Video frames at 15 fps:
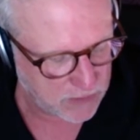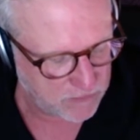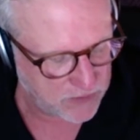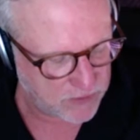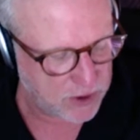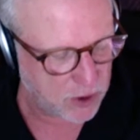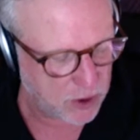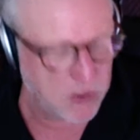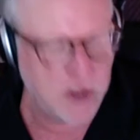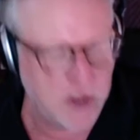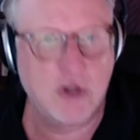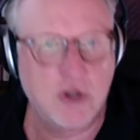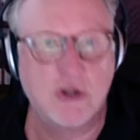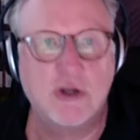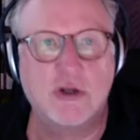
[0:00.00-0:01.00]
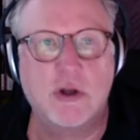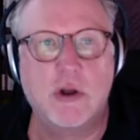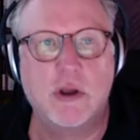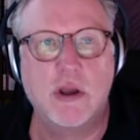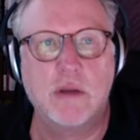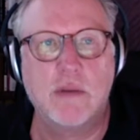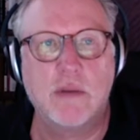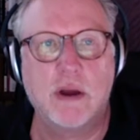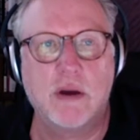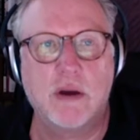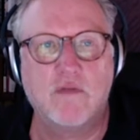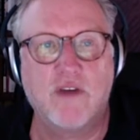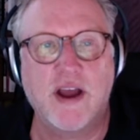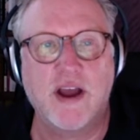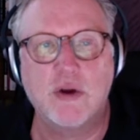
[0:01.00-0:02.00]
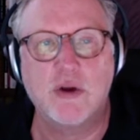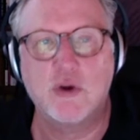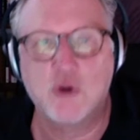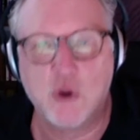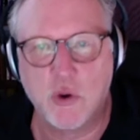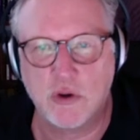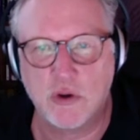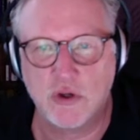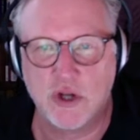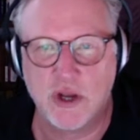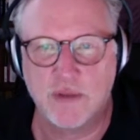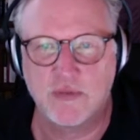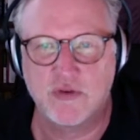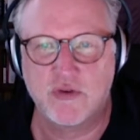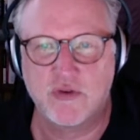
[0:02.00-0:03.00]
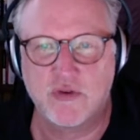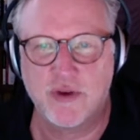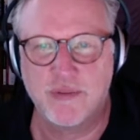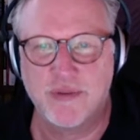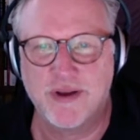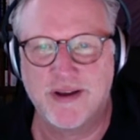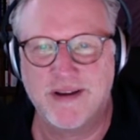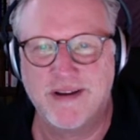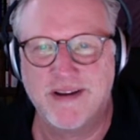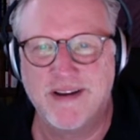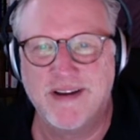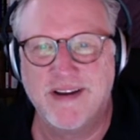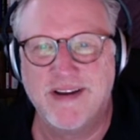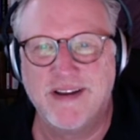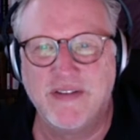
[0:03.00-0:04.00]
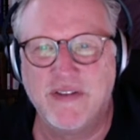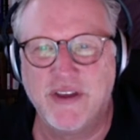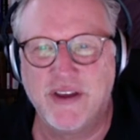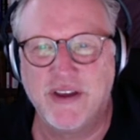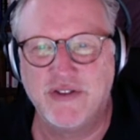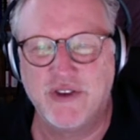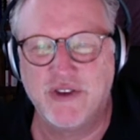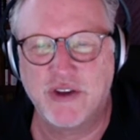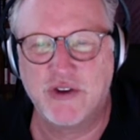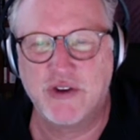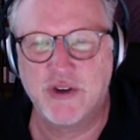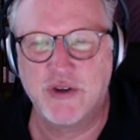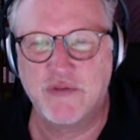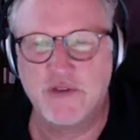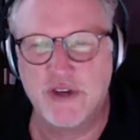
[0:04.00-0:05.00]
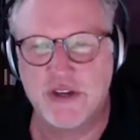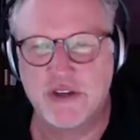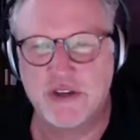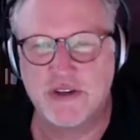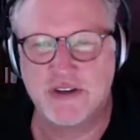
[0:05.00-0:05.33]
video, but he's talking about Finder's course comes from the injunction of Jesus,